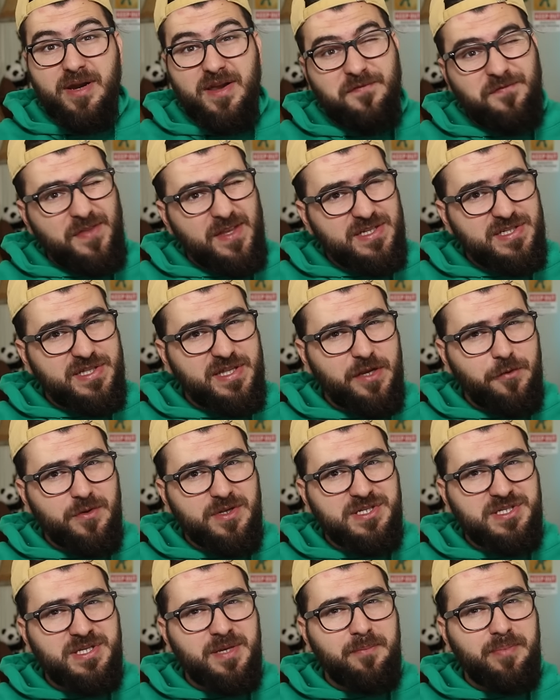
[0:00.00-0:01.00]
But if this
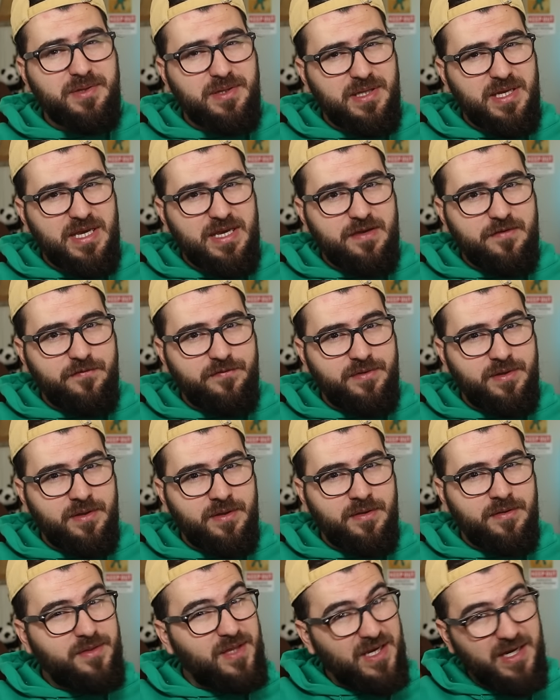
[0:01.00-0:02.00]
theory is to be believed
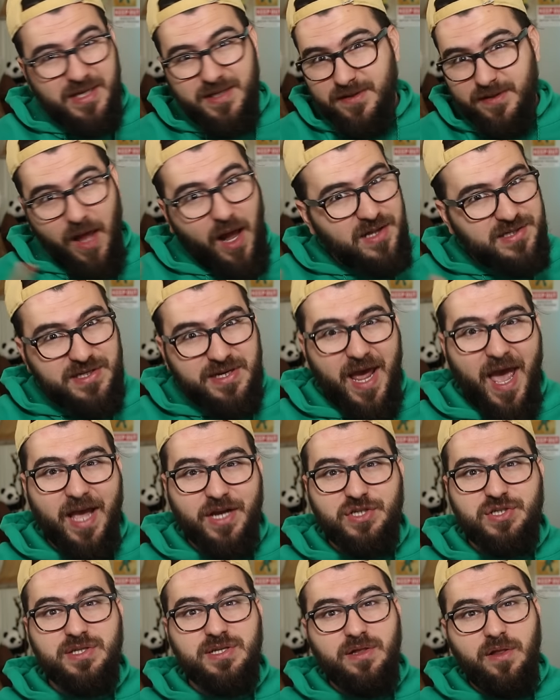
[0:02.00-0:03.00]
then he doesn't
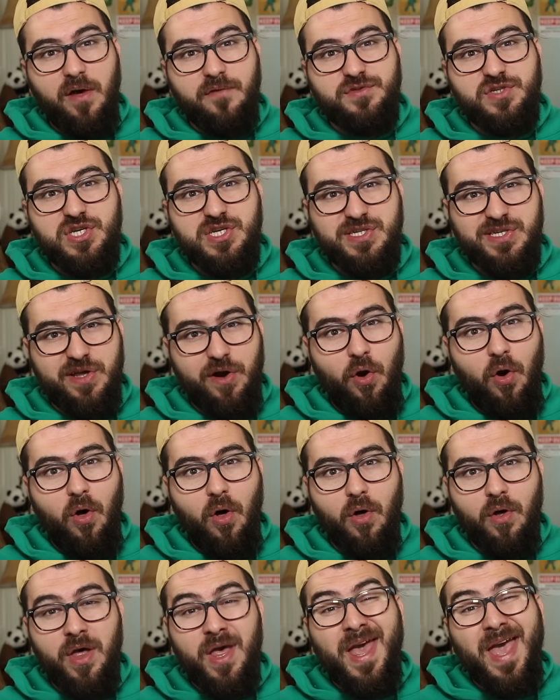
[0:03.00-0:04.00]
actually love cheese at
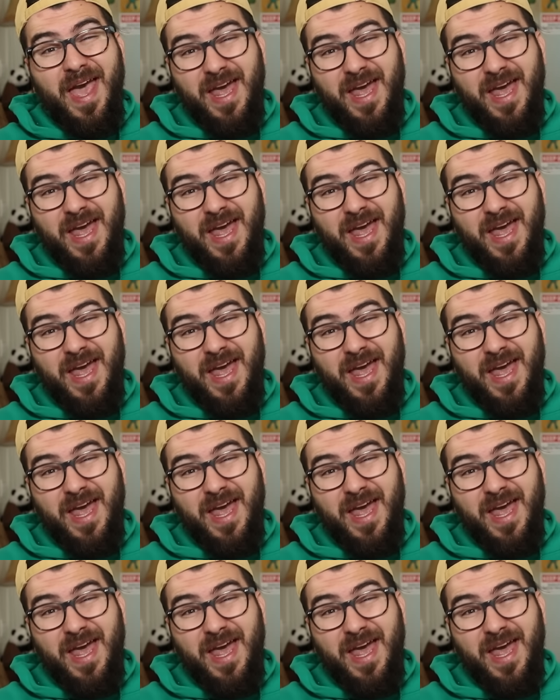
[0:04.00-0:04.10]
all,